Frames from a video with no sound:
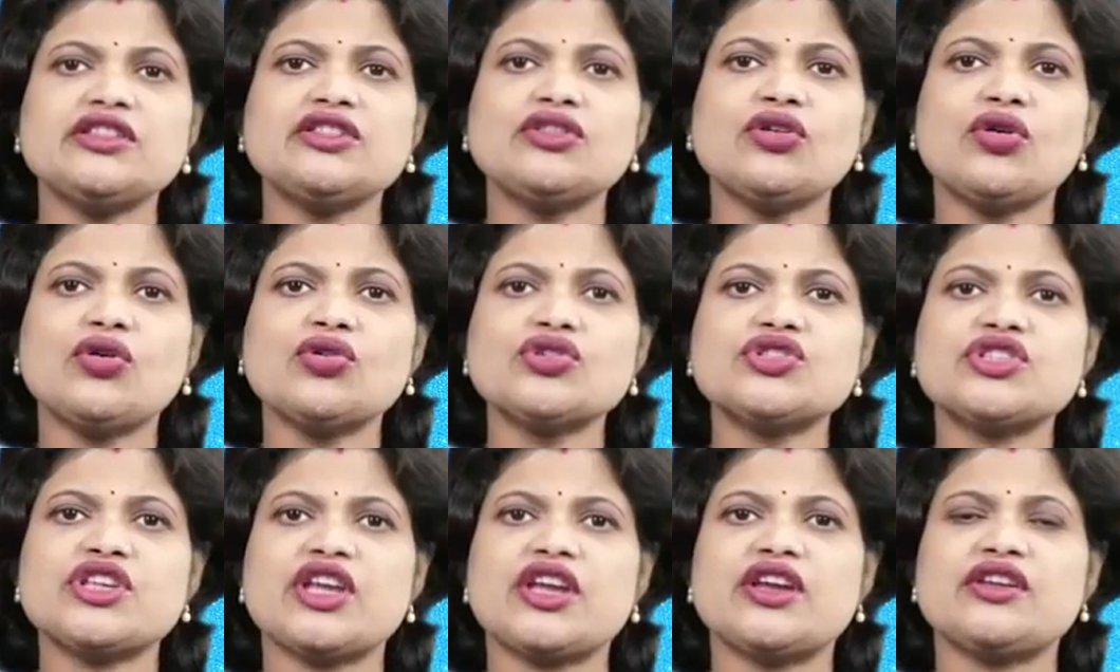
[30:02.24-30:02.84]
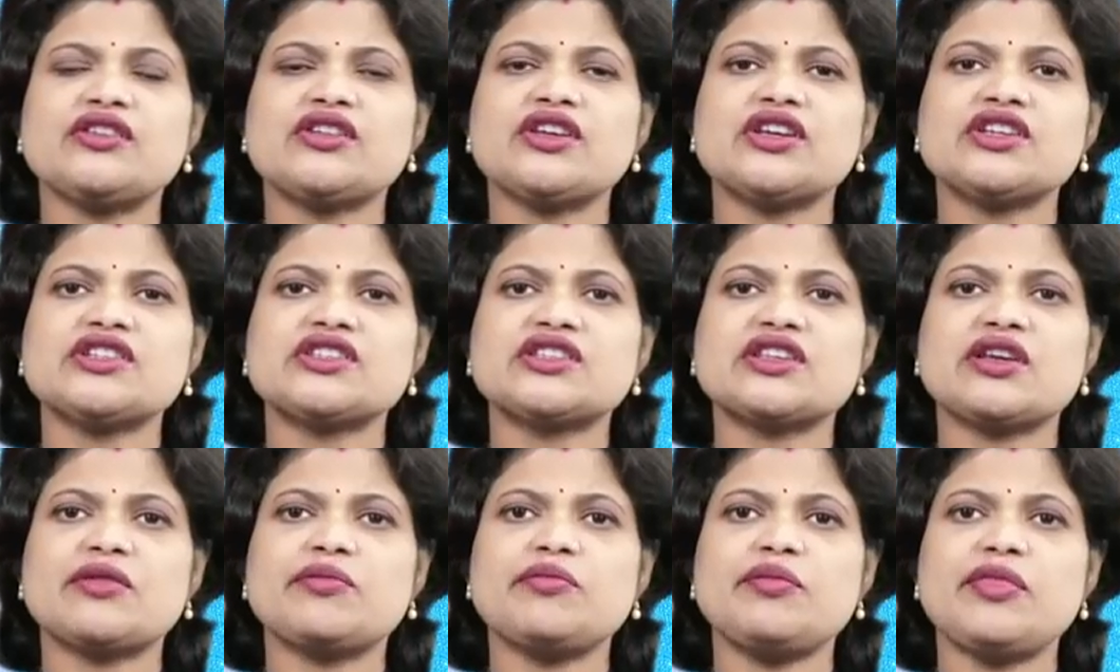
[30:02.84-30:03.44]
in those
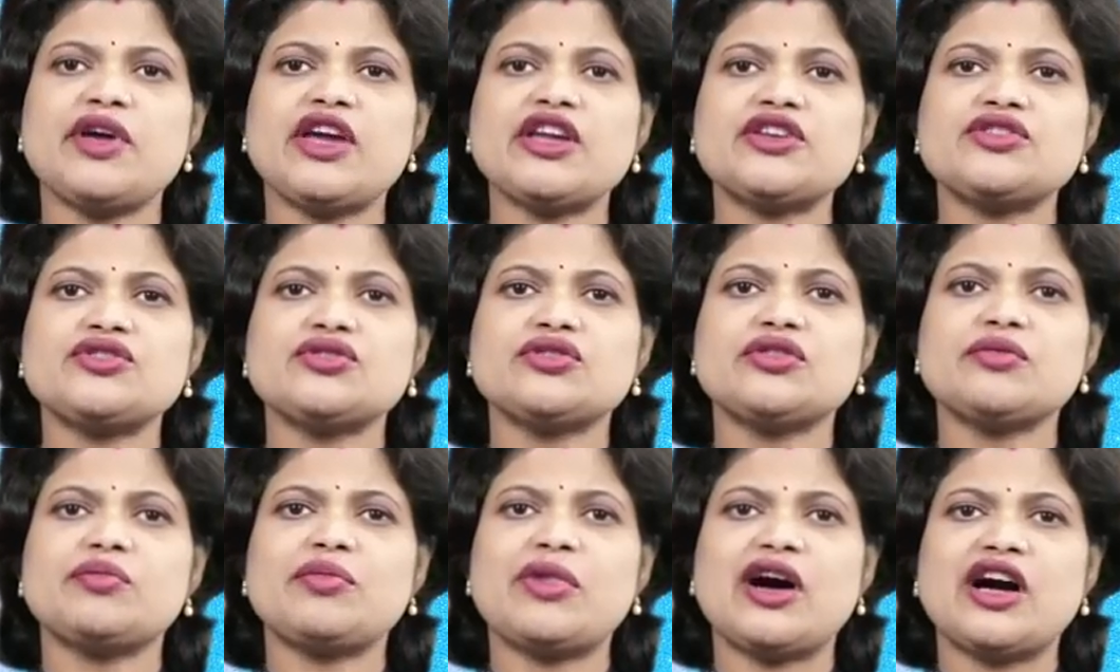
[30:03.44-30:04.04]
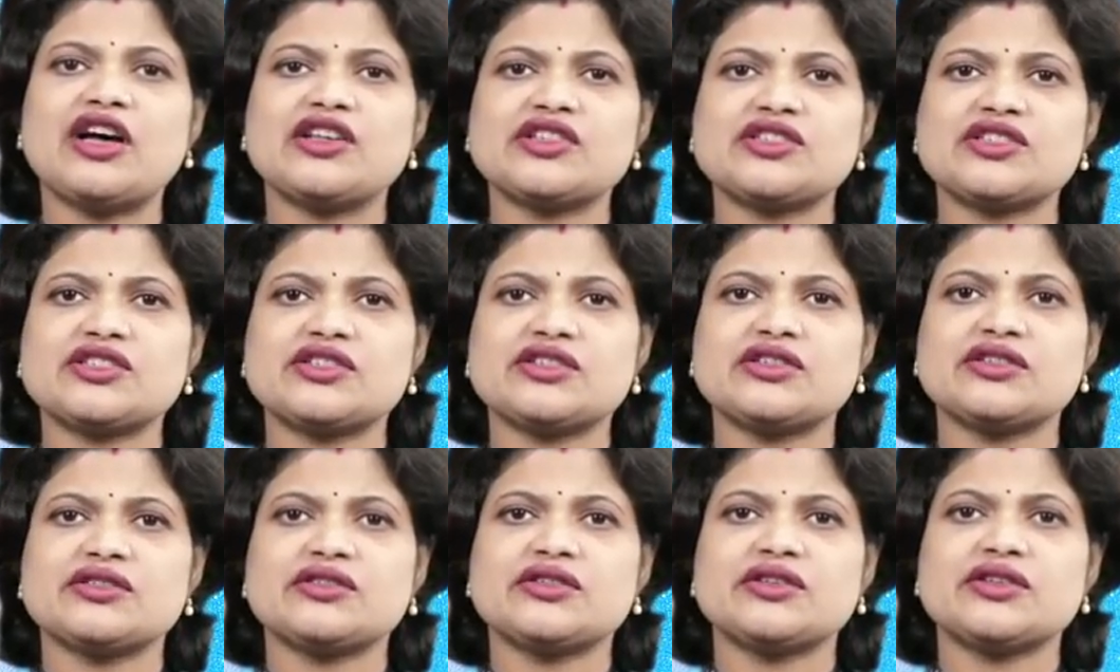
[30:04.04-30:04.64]
areas compared to the
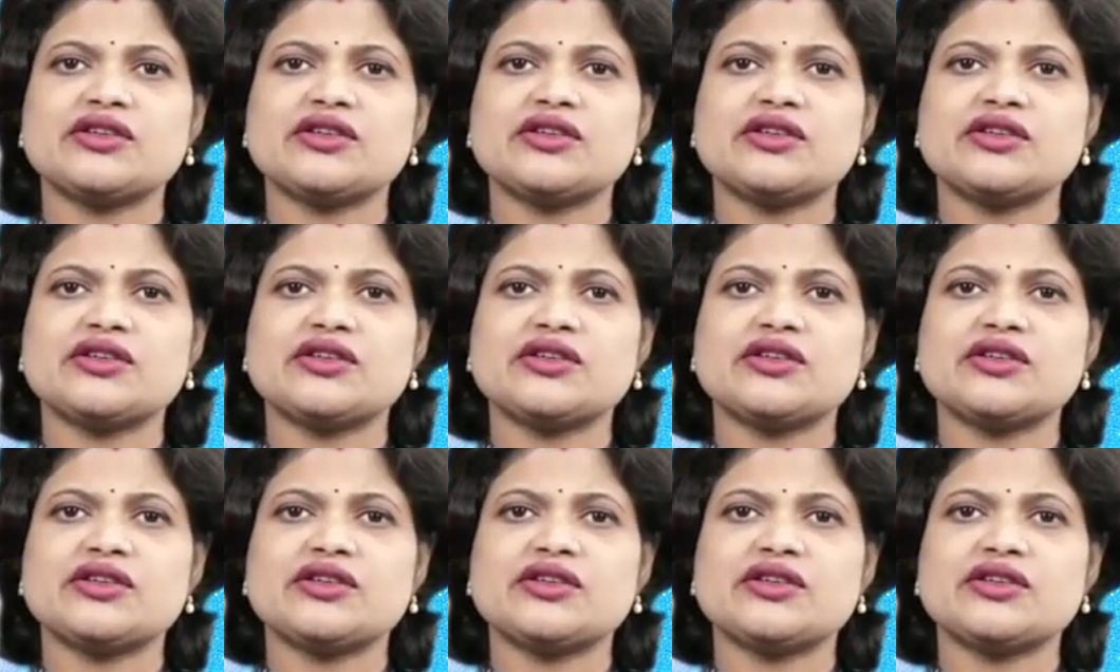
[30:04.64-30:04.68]
past.